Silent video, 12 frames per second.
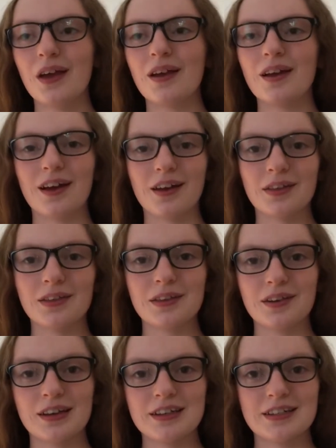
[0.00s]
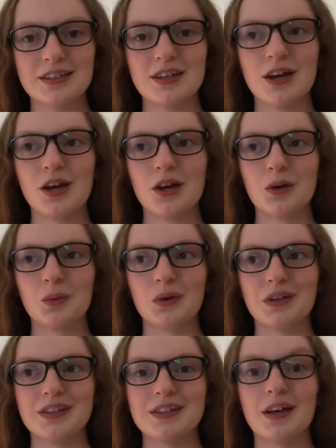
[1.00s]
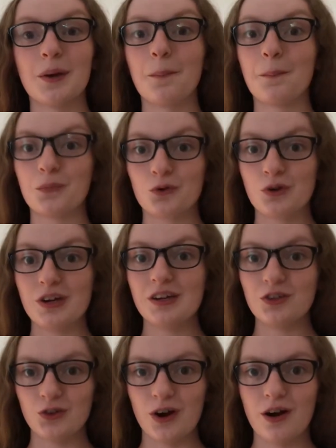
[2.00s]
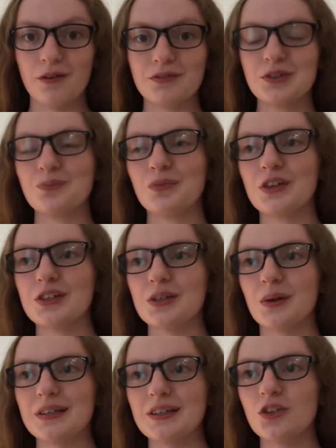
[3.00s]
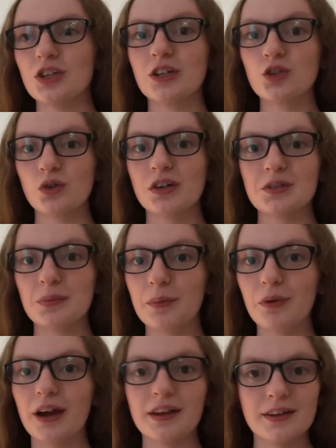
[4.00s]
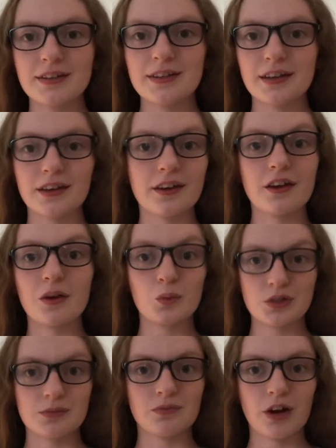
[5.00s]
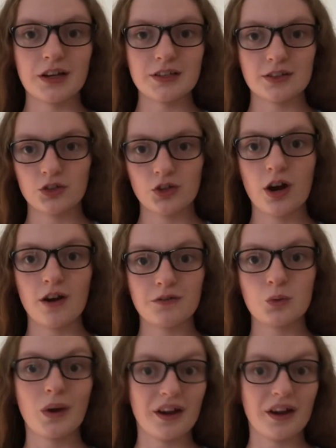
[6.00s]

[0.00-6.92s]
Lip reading: Another thing I did was a pre-draft. So I essentially tricked my brain into thinking I wasn't writing a draft when